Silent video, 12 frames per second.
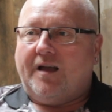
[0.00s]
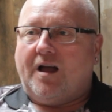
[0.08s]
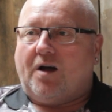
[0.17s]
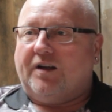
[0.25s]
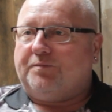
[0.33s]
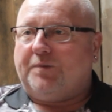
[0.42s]

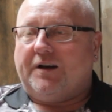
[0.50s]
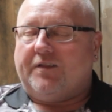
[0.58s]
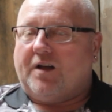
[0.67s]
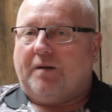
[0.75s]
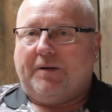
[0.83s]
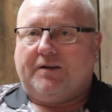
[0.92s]
Oh, it's
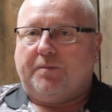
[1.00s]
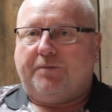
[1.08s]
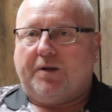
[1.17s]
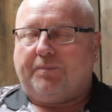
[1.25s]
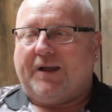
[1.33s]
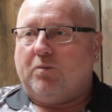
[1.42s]
brilliant. I mean,
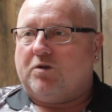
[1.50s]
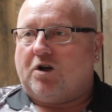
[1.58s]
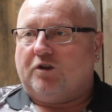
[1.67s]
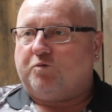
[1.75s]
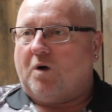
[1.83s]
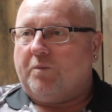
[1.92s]
you play with
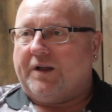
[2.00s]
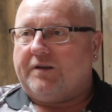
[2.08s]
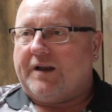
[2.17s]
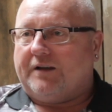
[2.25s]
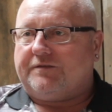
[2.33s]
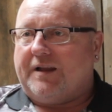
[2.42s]
darts 1 week,
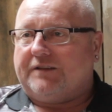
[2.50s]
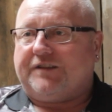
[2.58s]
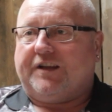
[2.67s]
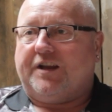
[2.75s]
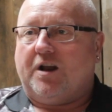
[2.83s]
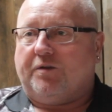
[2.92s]
and next
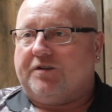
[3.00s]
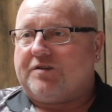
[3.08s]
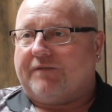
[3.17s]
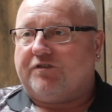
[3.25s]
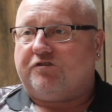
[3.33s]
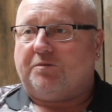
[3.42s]
thing you know, you're
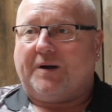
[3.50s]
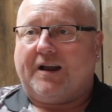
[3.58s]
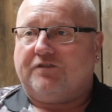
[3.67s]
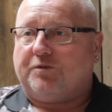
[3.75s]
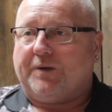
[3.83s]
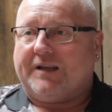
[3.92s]
traveling to somewhere
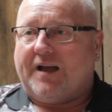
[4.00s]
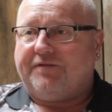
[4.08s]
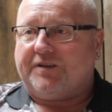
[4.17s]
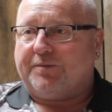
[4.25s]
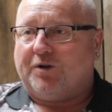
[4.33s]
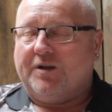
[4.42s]
else the week
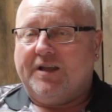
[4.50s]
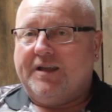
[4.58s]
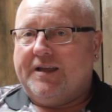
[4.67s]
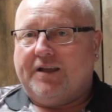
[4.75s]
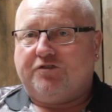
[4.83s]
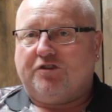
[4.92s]
after. But
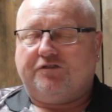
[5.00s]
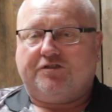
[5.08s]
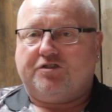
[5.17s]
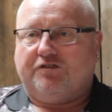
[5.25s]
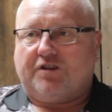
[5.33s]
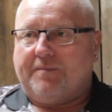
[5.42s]
it's
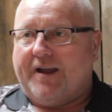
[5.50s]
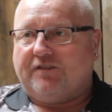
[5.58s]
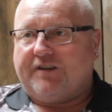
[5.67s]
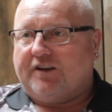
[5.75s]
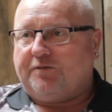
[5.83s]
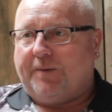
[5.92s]
just an
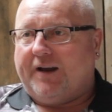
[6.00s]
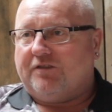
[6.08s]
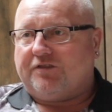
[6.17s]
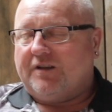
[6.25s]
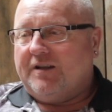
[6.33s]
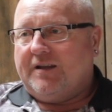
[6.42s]
amazing
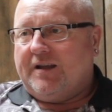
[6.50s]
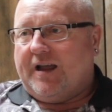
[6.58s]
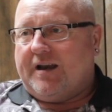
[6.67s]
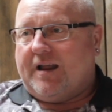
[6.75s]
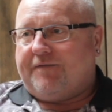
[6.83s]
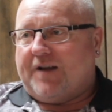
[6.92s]
experience.
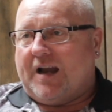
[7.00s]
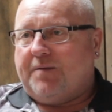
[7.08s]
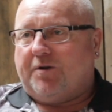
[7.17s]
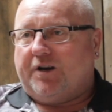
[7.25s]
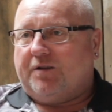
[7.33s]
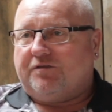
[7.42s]
And if
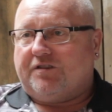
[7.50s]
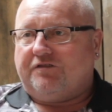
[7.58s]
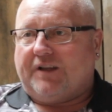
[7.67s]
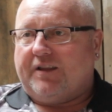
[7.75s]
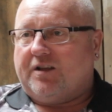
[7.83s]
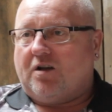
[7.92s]
anybody's to
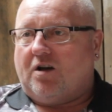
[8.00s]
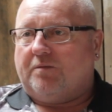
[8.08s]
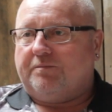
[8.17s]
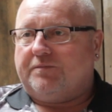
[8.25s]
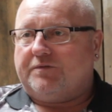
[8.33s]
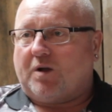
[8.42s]
say
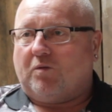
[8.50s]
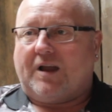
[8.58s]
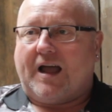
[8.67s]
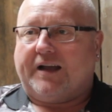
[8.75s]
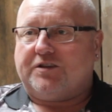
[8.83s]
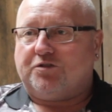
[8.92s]
don't
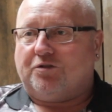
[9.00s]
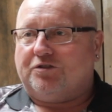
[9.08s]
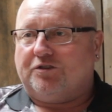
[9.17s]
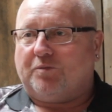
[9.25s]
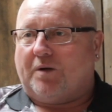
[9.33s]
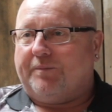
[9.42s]
like it or
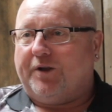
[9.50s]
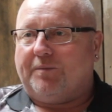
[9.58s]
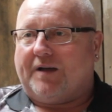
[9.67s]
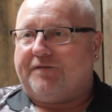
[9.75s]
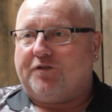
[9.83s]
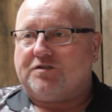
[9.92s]
doesn't want to be
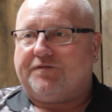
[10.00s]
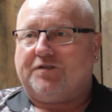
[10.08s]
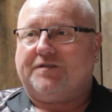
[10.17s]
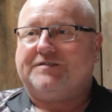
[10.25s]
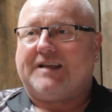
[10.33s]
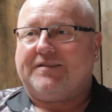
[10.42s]
on that front
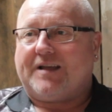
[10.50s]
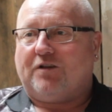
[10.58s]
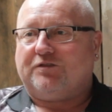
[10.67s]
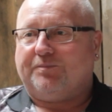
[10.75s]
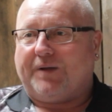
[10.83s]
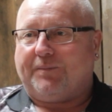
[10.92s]
of
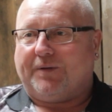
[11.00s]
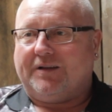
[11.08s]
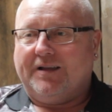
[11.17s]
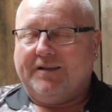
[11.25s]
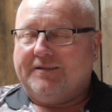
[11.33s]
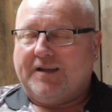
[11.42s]
10,000
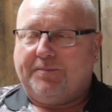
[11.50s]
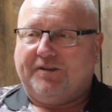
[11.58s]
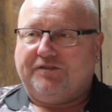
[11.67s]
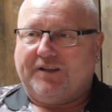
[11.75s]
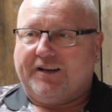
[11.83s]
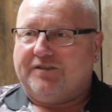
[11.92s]
people, it'd be
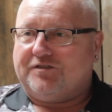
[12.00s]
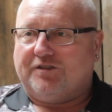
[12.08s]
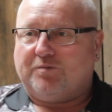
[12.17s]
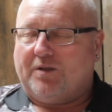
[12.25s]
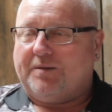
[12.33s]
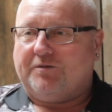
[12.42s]
silly. It's
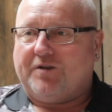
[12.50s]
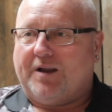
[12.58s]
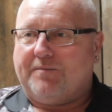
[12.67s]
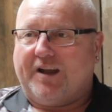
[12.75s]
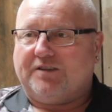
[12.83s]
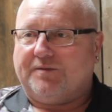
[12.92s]
just one of them
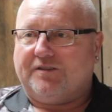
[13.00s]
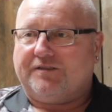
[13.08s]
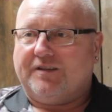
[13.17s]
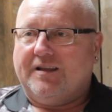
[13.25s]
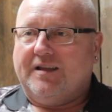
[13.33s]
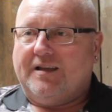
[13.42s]
great
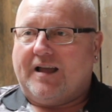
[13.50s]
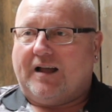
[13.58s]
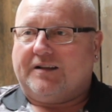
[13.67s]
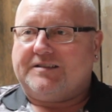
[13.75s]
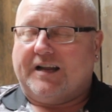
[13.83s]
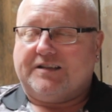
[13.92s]
amazements
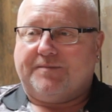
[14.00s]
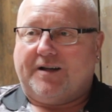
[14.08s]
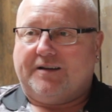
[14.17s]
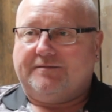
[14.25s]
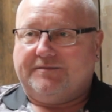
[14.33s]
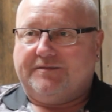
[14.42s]
I could take to
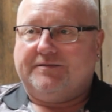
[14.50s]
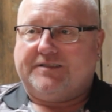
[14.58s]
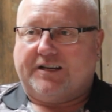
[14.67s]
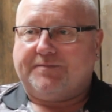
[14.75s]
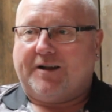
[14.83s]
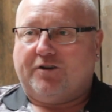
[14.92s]
my
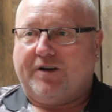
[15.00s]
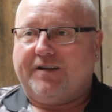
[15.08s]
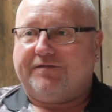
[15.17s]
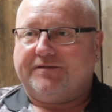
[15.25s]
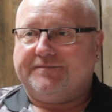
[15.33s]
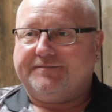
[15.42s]
grave.